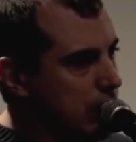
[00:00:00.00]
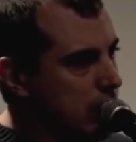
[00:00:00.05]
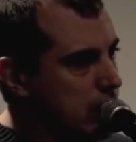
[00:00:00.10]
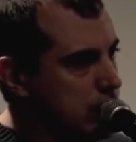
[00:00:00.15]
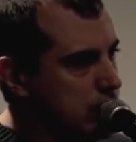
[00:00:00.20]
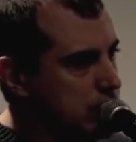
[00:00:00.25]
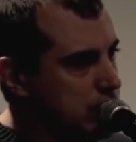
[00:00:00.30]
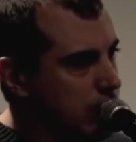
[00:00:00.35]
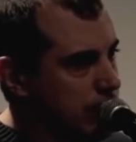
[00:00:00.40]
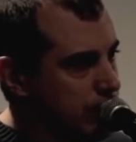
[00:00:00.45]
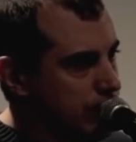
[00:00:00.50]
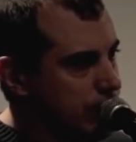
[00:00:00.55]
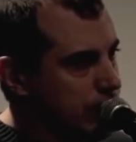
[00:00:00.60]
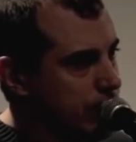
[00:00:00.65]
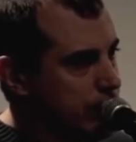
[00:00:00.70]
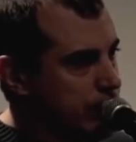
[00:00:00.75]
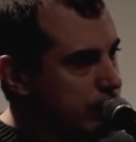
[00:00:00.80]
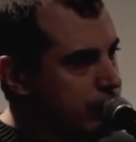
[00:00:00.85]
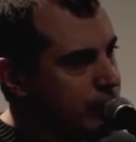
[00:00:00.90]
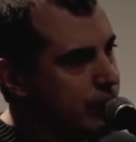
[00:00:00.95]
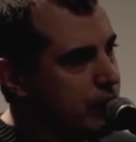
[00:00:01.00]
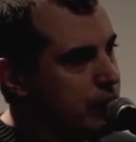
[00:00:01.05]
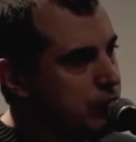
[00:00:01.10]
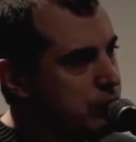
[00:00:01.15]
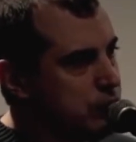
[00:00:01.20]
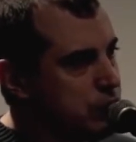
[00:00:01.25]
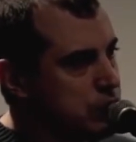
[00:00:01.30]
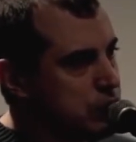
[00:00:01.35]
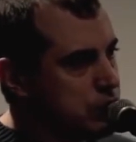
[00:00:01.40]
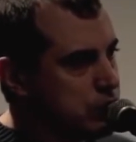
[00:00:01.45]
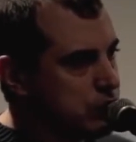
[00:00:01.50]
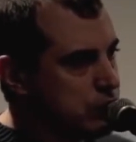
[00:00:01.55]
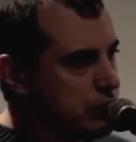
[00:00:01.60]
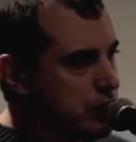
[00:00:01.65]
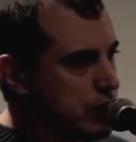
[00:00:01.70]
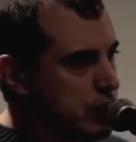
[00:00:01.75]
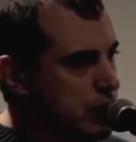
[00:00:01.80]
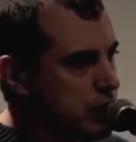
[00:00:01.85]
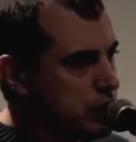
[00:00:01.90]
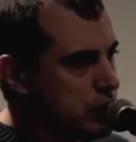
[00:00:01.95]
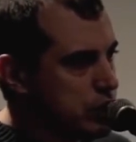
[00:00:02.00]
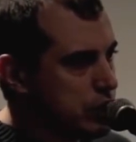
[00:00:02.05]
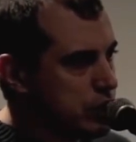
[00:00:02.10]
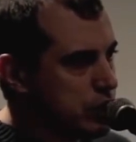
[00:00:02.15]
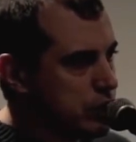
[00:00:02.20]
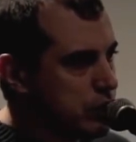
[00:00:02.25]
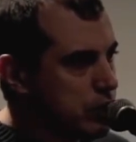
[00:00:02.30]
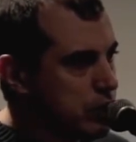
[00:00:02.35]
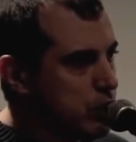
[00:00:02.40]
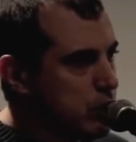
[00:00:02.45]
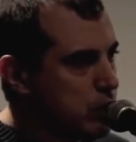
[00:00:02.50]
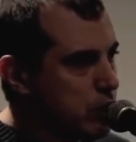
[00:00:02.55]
lock, time, verify, which is a very engineering